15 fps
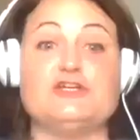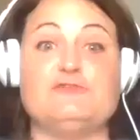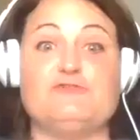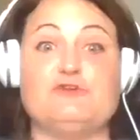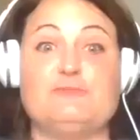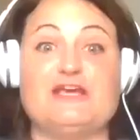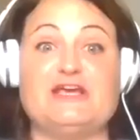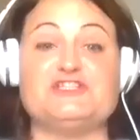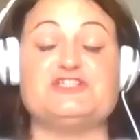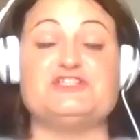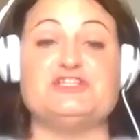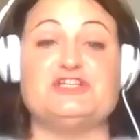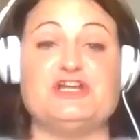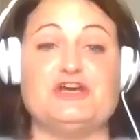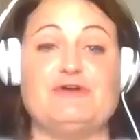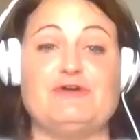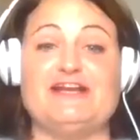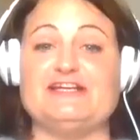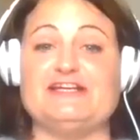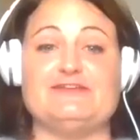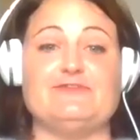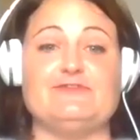information to know. I
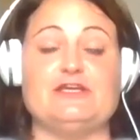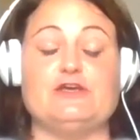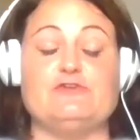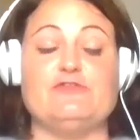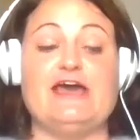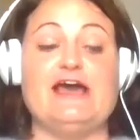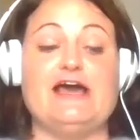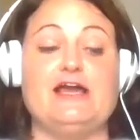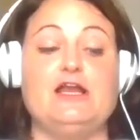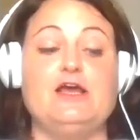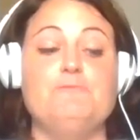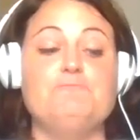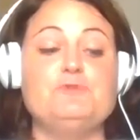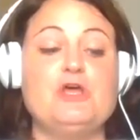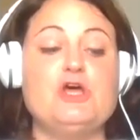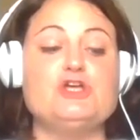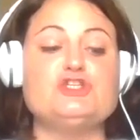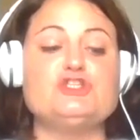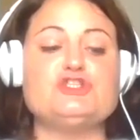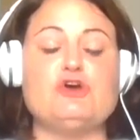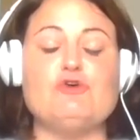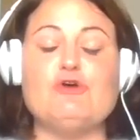didn't even know that.
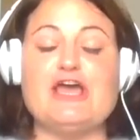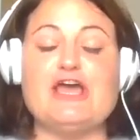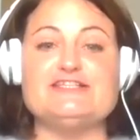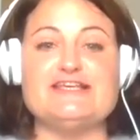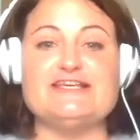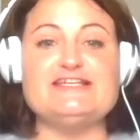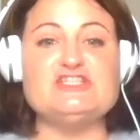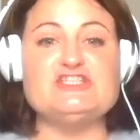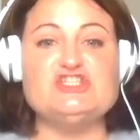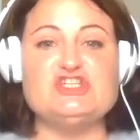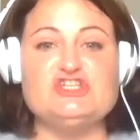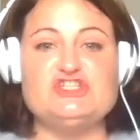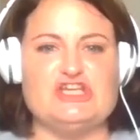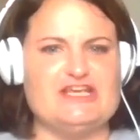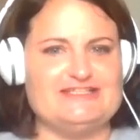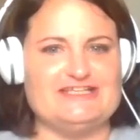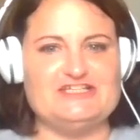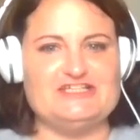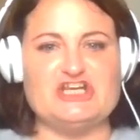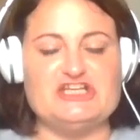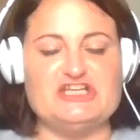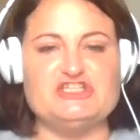So is
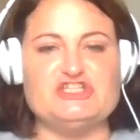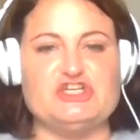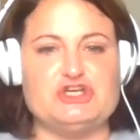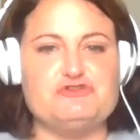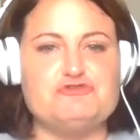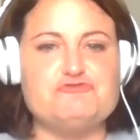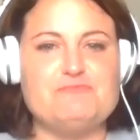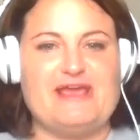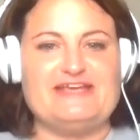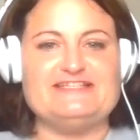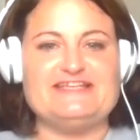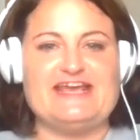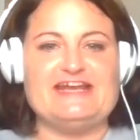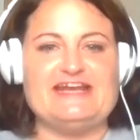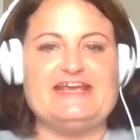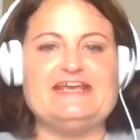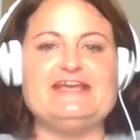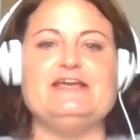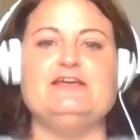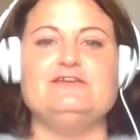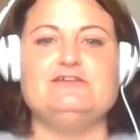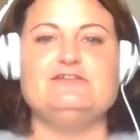it just you
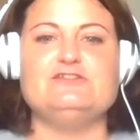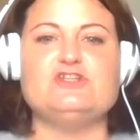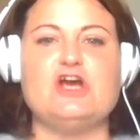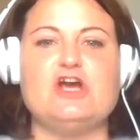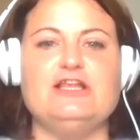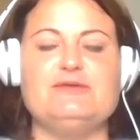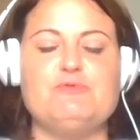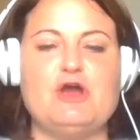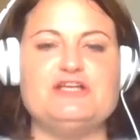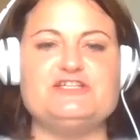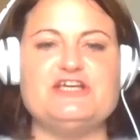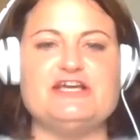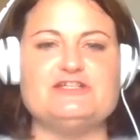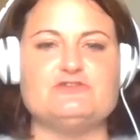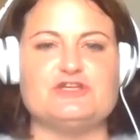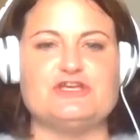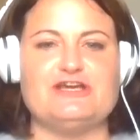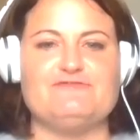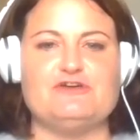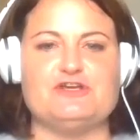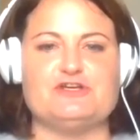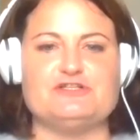maintaining Charley Project, or do you
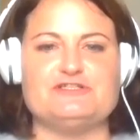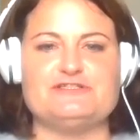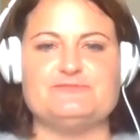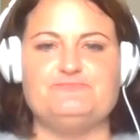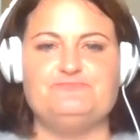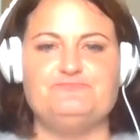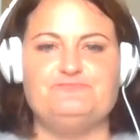have others?